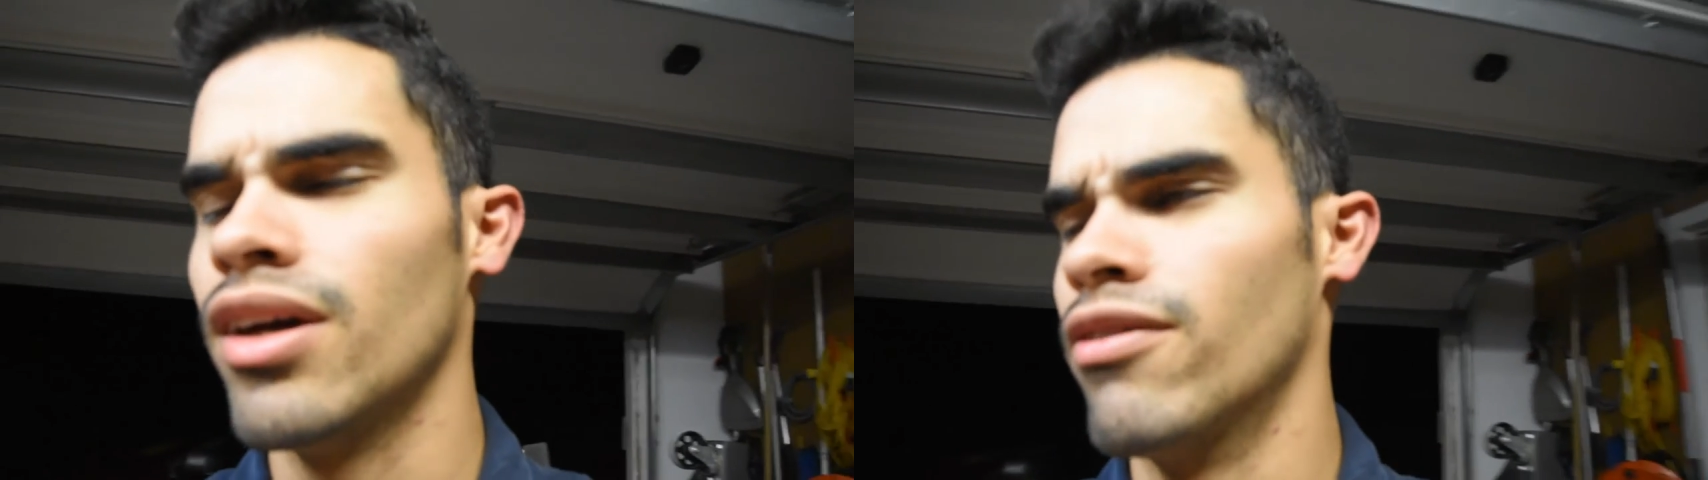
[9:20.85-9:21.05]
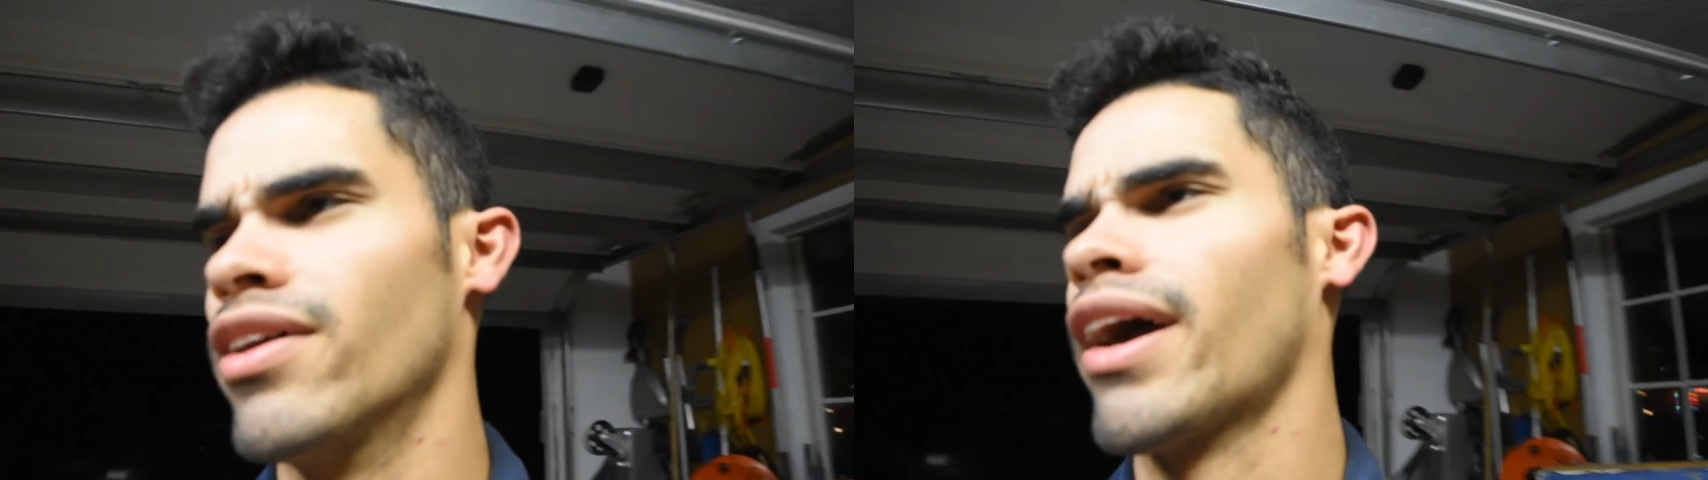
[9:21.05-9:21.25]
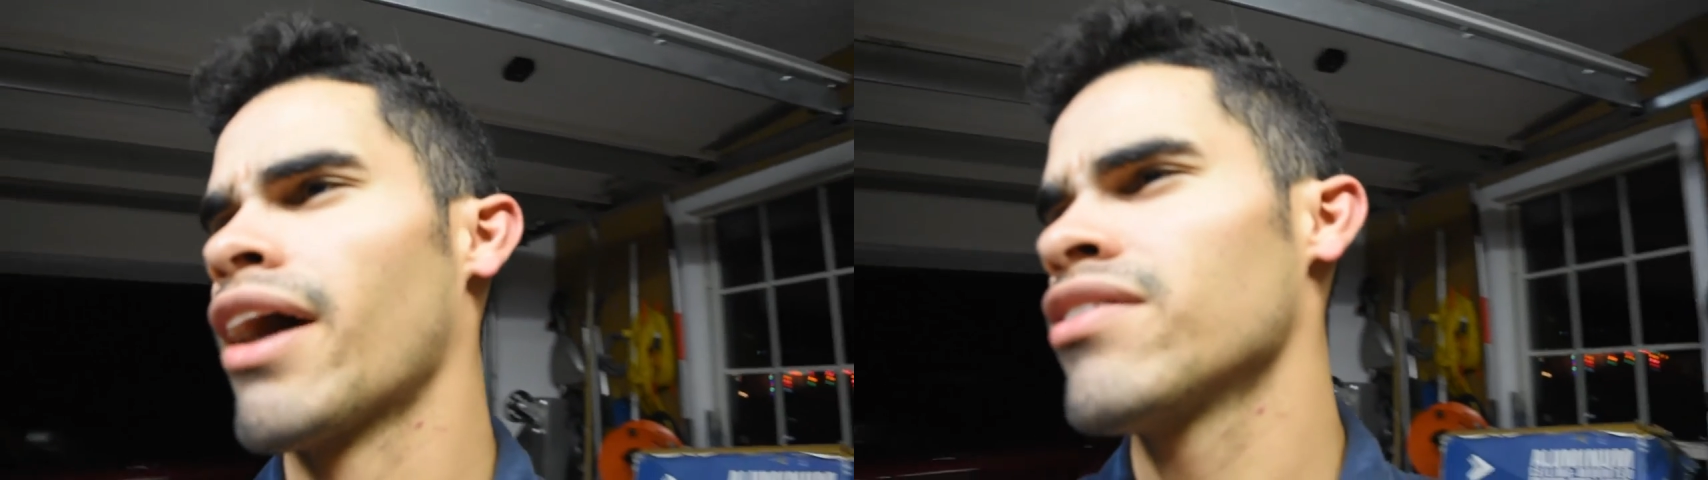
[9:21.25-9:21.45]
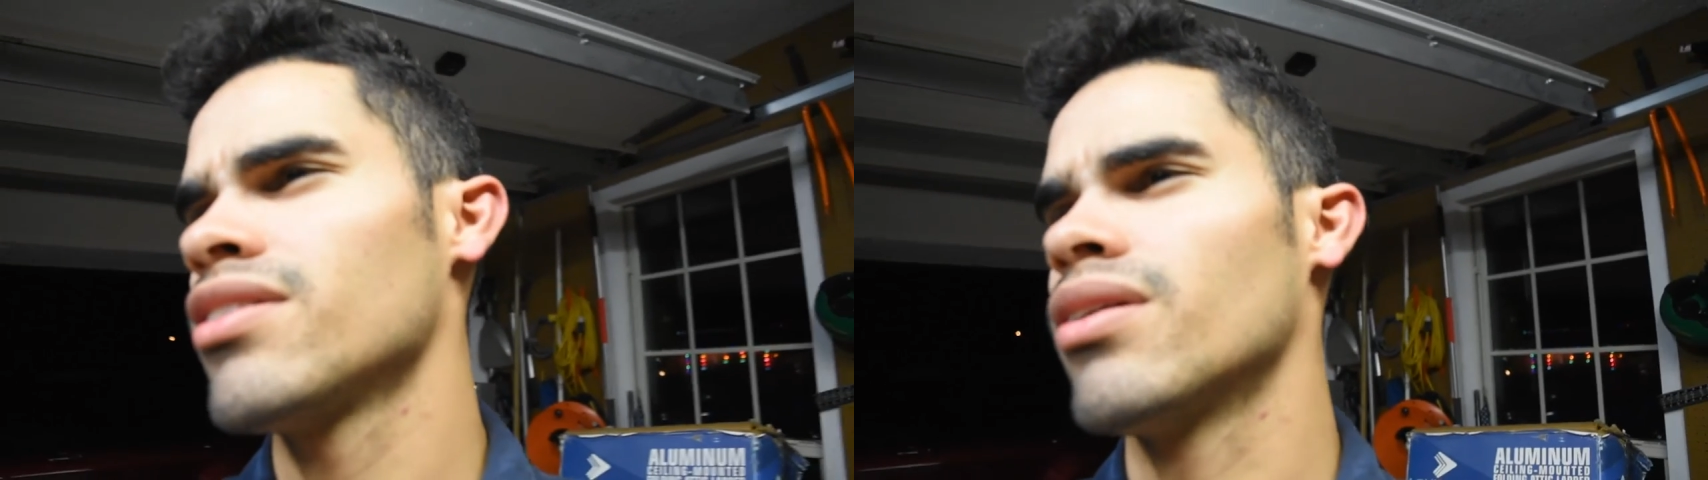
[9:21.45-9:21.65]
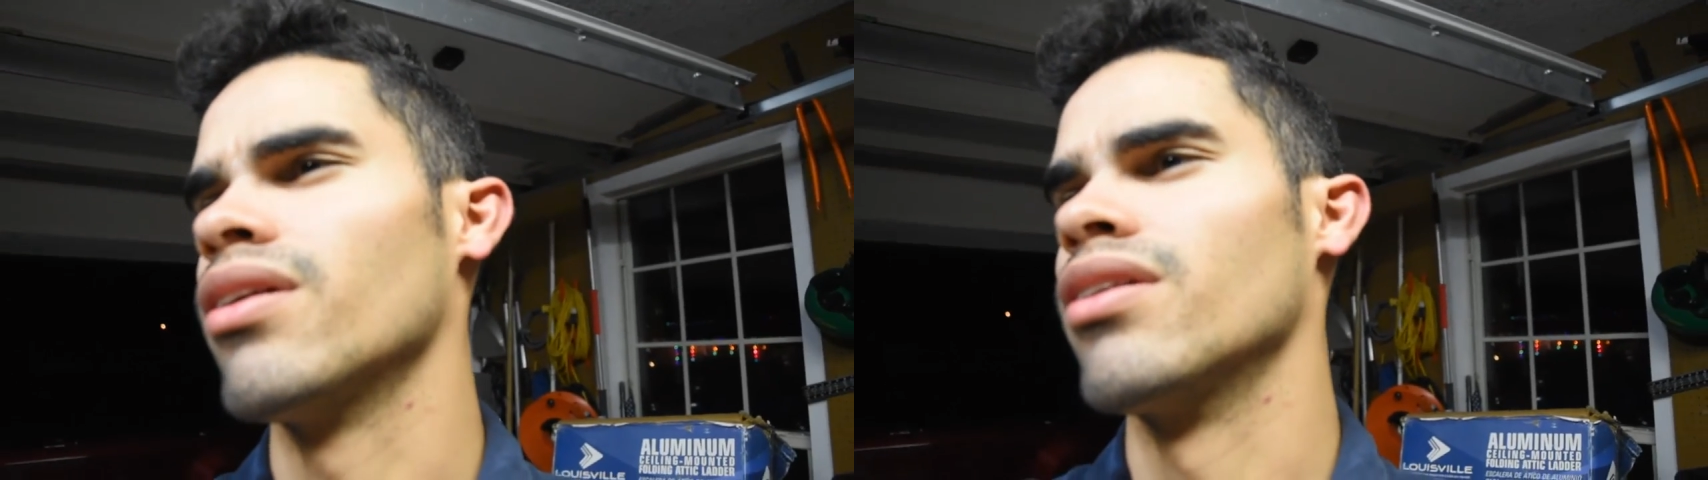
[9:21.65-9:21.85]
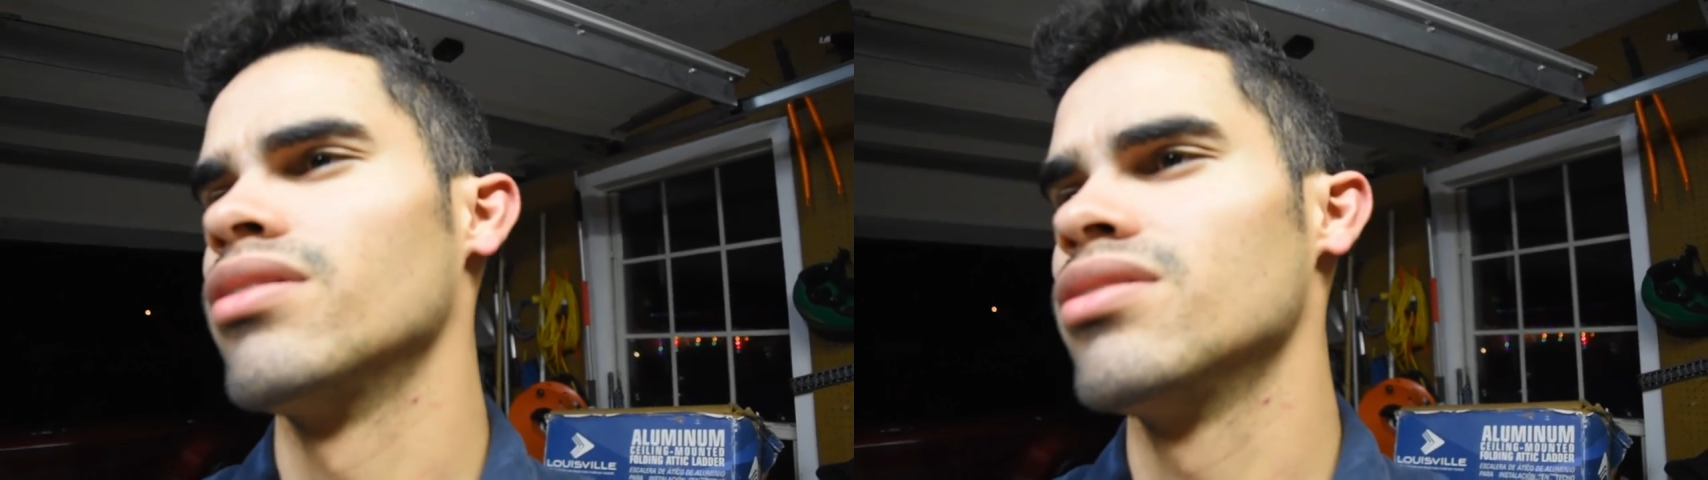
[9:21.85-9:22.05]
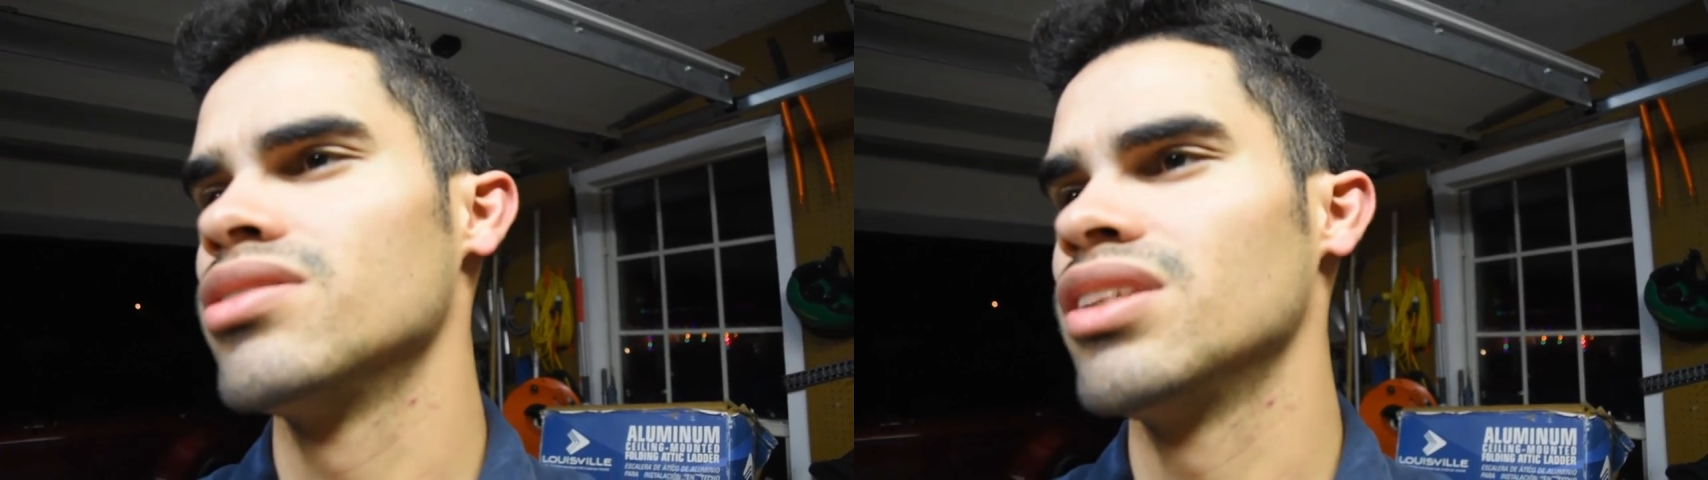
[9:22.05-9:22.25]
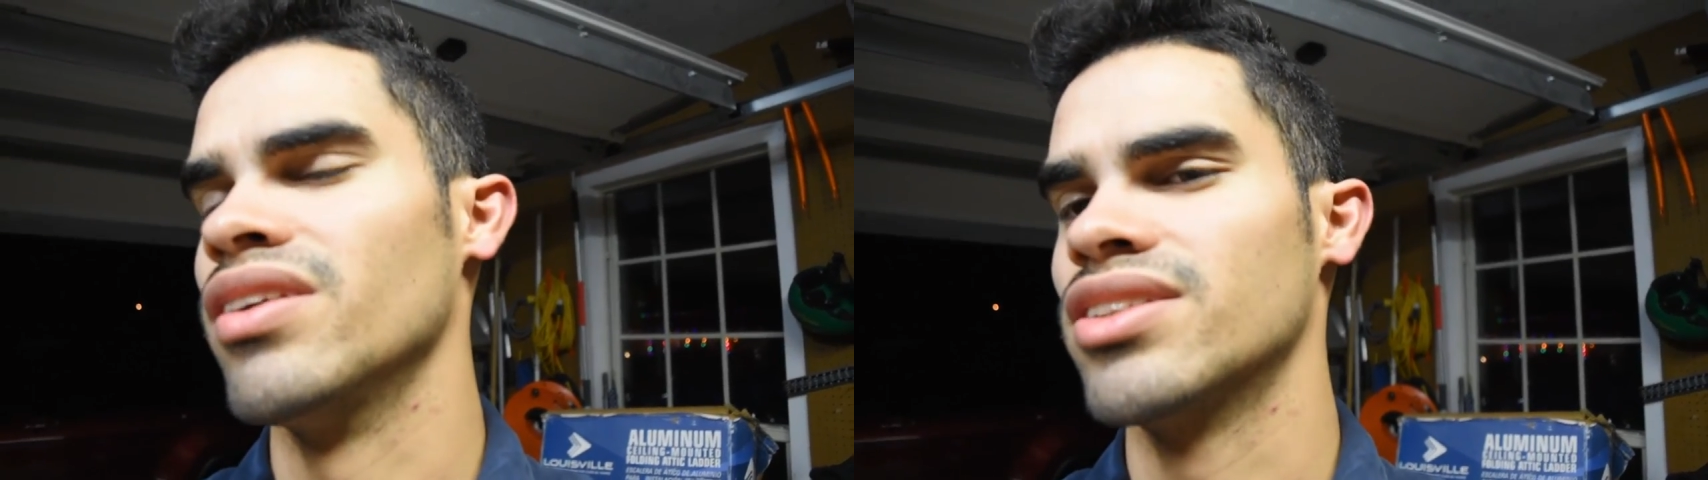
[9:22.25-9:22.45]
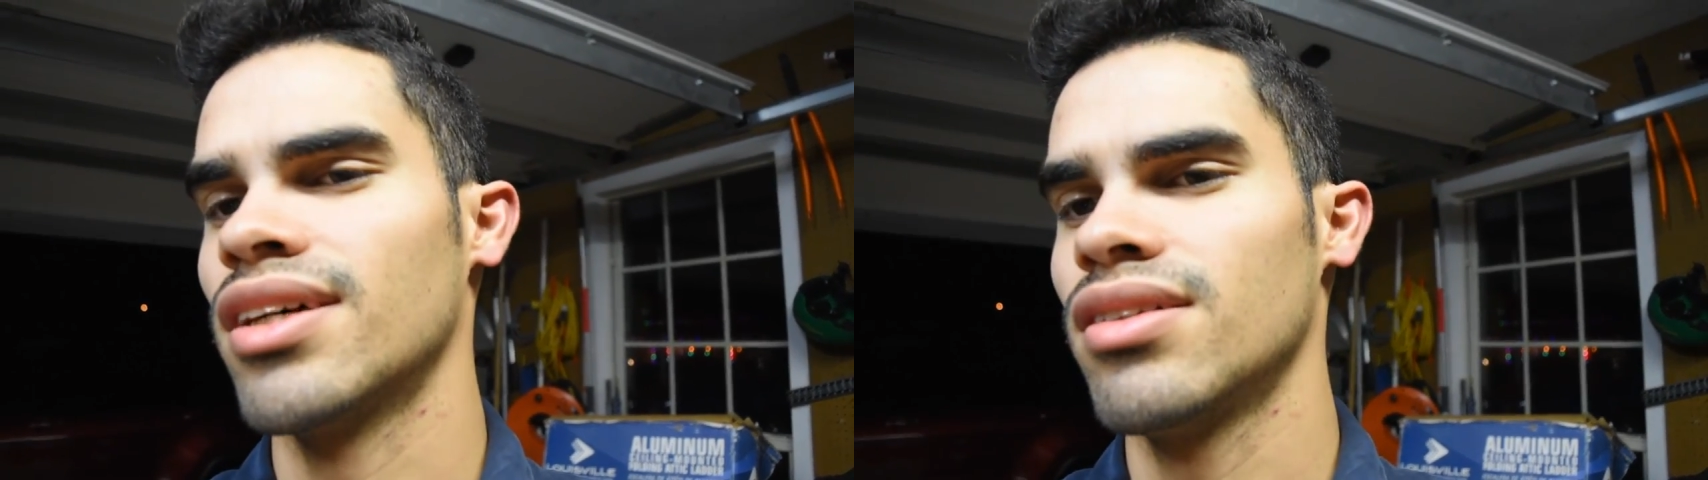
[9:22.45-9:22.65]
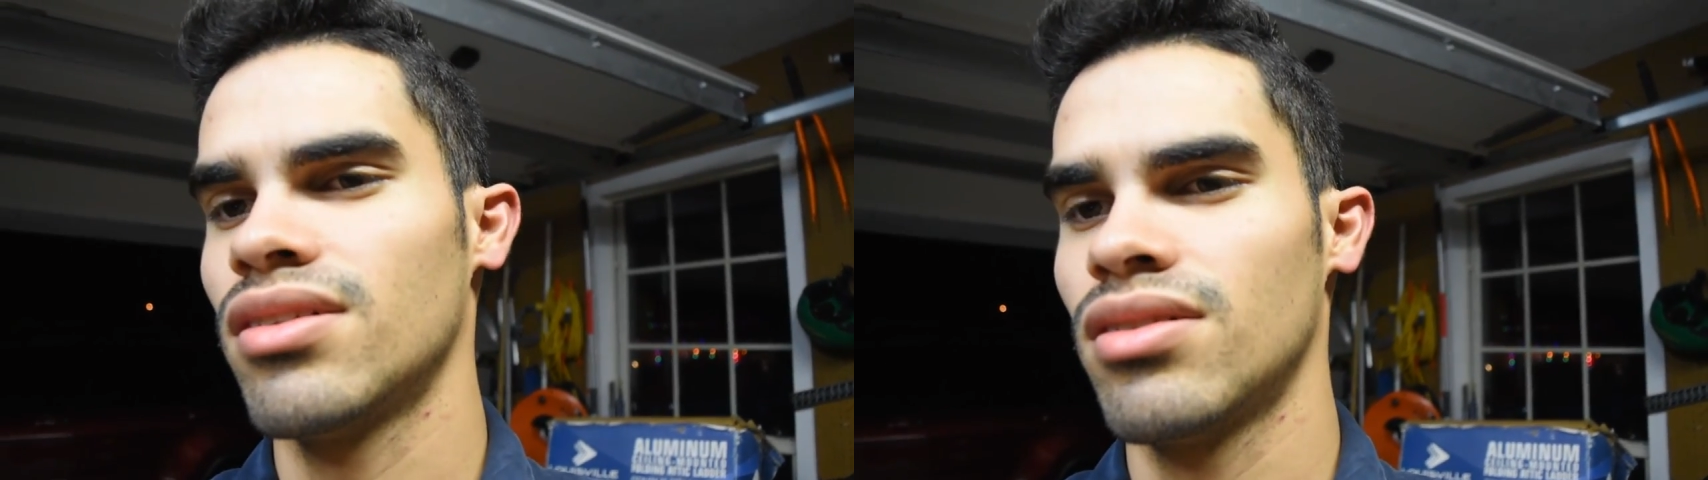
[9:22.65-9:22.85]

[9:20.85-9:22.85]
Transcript: if they have it or see they, they sell it.